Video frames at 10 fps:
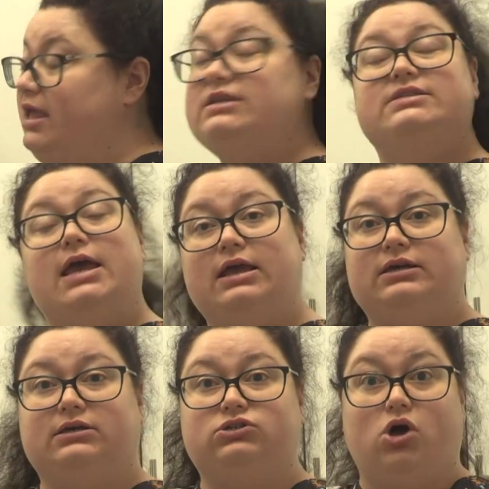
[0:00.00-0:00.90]
intake
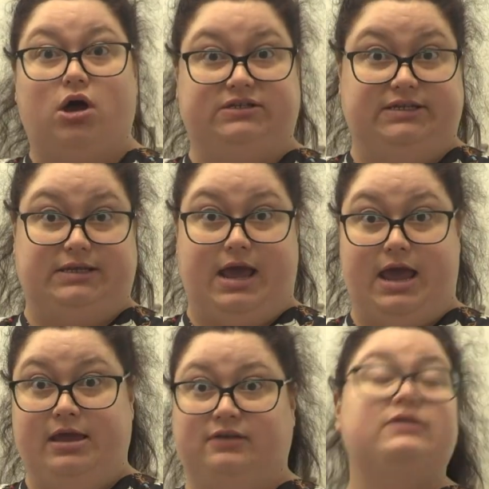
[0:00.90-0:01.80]
dog
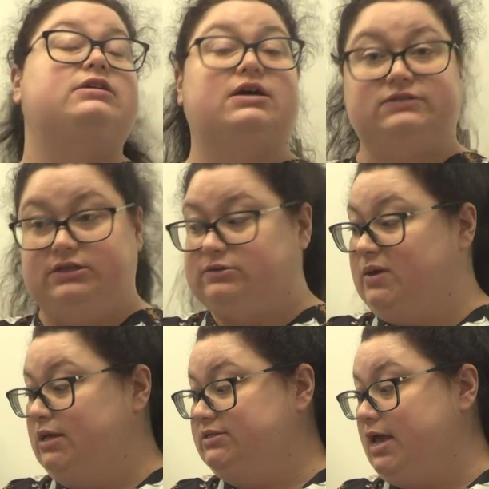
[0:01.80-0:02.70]
today because he does need to
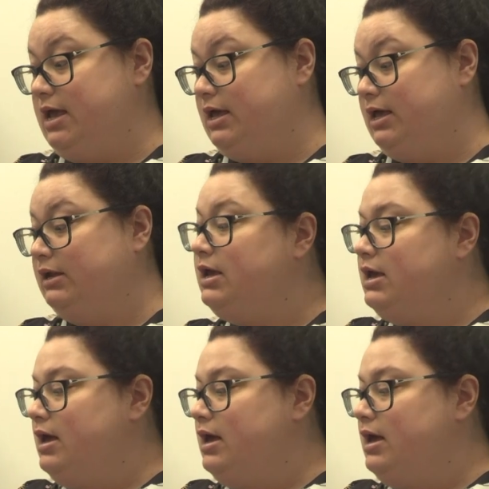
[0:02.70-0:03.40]
be intaken.